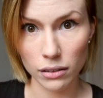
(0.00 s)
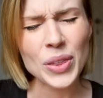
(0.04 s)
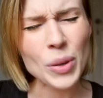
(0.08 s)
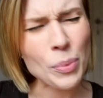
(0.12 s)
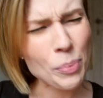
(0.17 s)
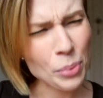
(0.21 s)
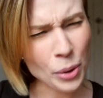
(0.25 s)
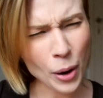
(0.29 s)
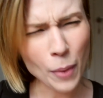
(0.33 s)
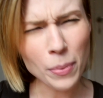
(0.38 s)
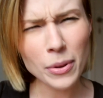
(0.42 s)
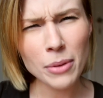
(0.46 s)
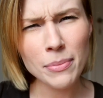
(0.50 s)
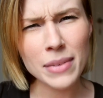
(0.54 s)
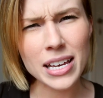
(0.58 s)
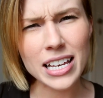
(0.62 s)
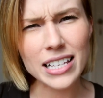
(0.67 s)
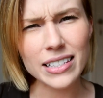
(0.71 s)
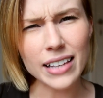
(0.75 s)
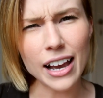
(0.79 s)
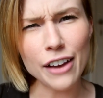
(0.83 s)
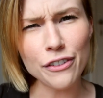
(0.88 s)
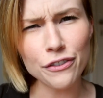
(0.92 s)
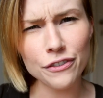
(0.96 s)
The problem
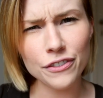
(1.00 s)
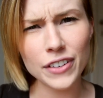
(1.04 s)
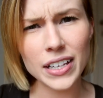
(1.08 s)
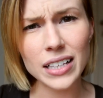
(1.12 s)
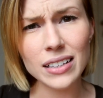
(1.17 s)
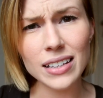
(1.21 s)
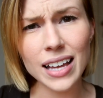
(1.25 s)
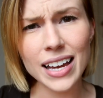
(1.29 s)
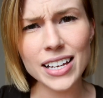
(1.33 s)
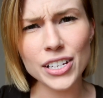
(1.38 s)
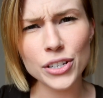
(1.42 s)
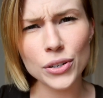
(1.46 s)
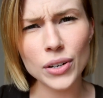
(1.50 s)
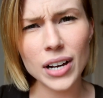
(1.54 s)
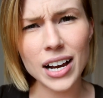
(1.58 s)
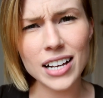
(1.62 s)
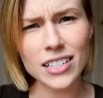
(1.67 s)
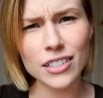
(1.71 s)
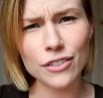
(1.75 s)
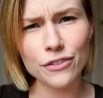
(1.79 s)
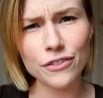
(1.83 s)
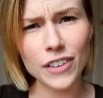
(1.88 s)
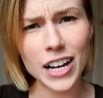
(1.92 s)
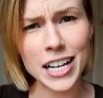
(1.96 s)
is, I feel like you
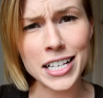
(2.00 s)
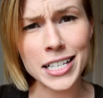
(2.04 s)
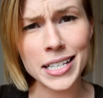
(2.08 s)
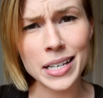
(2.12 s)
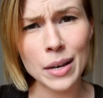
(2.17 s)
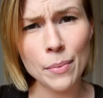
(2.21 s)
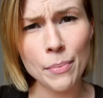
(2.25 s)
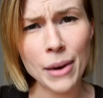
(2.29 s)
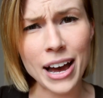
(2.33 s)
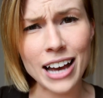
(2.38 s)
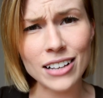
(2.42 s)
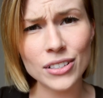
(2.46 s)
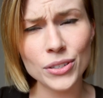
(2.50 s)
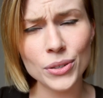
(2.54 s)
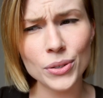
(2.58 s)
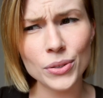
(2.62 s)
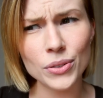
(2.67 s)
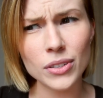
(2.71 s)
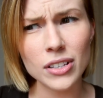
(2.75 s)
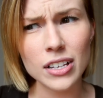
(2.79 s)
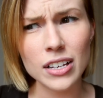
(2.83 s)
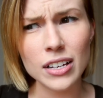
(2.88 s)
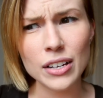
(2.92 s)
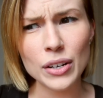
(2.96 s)
guys are fighting a
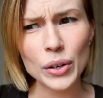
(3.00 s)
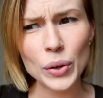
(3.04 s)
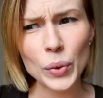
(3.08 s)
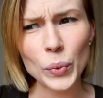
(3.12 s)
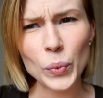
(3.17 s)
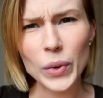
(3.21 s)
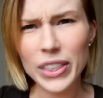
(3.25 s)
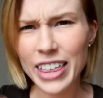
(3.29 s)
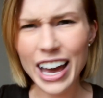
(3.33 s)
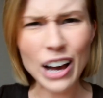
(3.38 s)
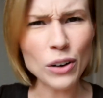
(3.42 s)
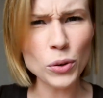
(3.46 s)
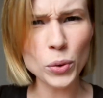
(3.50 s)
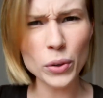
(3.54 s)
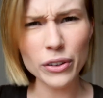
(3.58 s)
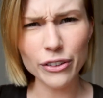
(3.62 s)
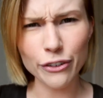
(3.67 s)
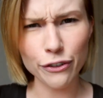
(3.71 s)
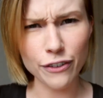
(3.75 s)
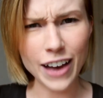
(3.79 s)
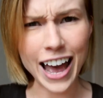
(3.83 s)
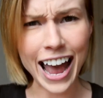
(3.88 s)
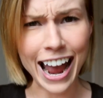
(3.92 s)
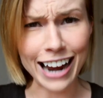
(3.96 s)
battle without all the
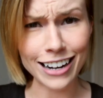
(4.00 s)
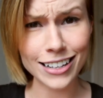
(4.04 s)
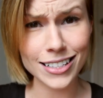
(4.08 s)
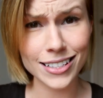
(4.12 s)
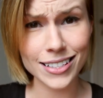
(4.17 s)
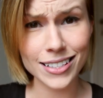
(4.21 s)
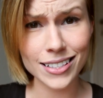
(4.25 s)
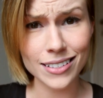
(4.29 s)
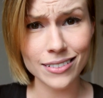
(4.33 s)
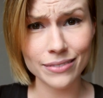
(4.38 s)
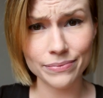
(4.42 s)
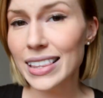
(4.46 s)
facts.